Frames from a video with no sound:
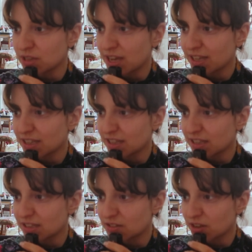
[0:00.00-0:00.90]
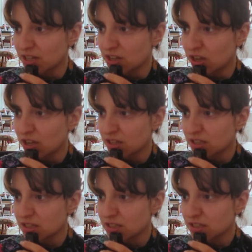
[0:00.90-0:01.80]
like it. Do I
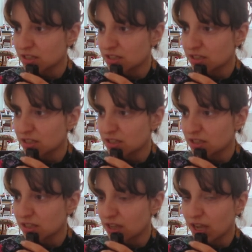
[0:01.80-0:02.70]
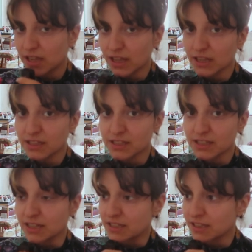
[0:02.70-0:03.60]
not? I liked
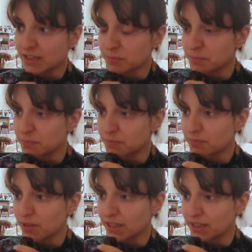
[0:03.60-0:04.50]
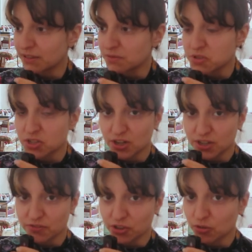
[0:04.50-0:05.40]
it until I
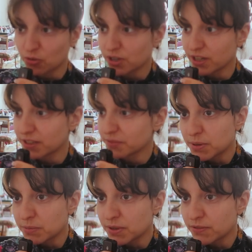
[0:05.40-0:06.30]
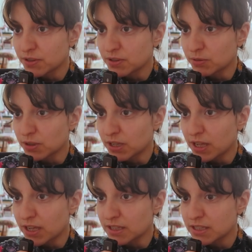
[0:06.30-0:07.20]
started recording. Maybe if I do it
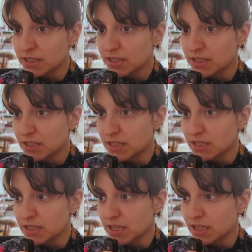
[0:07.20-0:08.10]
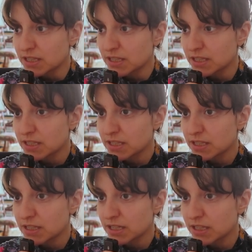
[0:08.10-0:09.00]
less
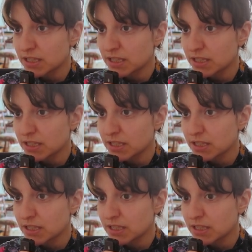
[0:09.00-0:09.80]
intensely.